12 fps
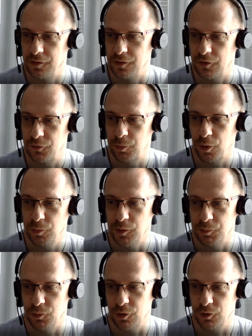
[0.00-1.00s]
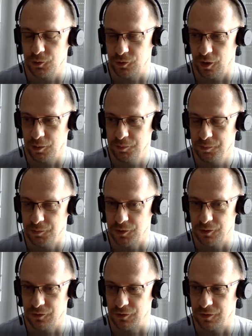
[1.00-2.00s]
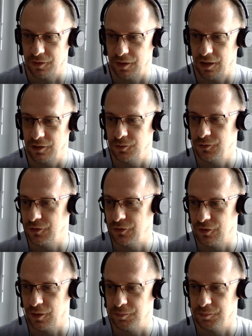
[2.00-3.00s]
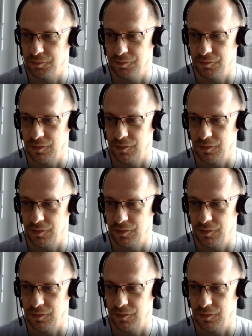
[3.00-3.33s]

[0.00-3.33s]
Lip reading: There's probably more to come because I do see some,